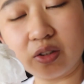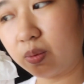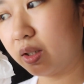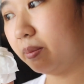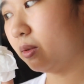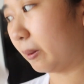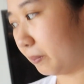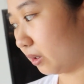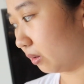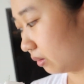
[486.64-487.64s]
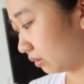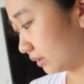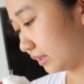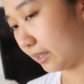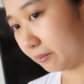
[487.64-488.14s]
So we're going to be wiping
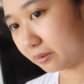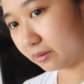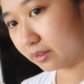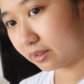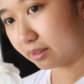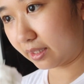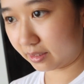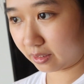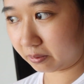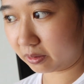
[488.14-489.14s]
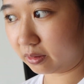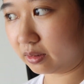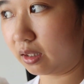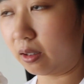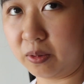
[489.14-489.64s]
all the tables, the side
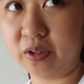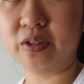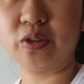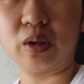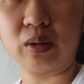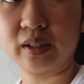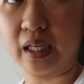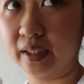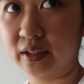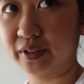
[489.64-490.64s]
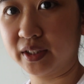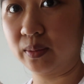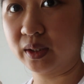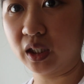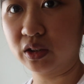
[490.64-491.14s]
tables, the cupboards, the drawers, any surface
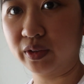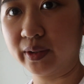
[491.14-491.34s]
that we touch